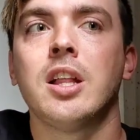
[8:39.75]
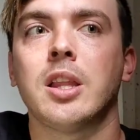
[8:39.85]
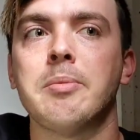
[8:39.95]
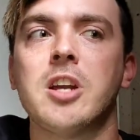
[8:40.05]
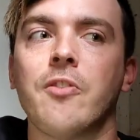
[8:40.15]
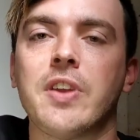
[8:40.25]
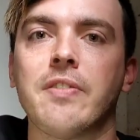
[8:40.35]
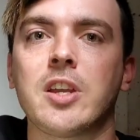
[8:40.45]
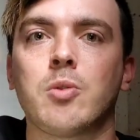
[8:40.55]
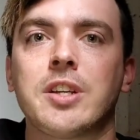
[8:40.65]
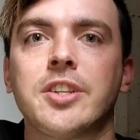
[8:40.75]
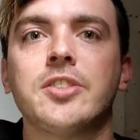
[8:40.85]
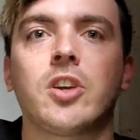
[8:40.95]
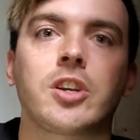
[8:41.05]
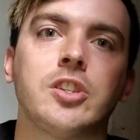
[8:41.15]
Let me know if you have any questions
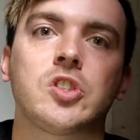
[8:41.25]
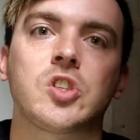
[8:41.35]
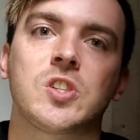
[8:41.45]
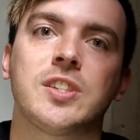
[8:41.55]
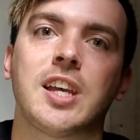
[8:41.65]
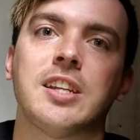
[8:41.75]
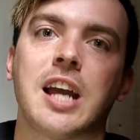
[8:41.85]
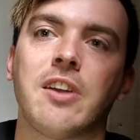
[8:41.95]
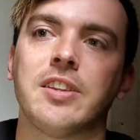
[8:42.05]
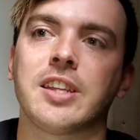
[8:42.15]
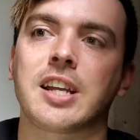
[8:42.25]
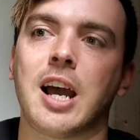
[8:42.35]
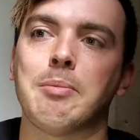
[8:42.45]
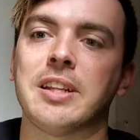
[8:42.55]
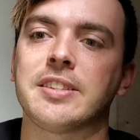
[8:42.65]
or concerns down in the
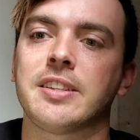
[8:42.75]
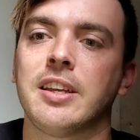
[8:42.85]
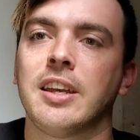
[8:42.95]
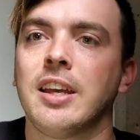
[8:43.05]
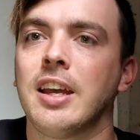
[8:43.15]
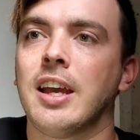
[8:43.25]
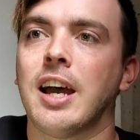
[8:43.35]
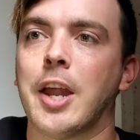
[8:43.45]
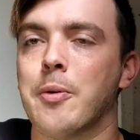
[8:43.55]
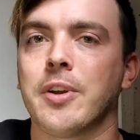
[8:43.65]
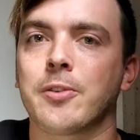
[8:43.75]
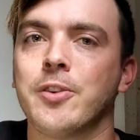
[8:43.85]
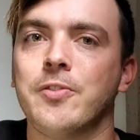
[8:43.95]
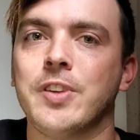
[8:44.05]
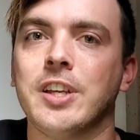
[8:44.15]
comments. I don't want to
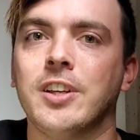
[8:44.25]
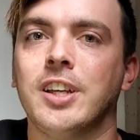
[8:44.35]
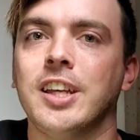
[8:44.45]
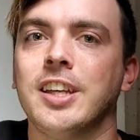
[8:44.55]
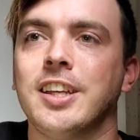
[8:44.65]
reveal,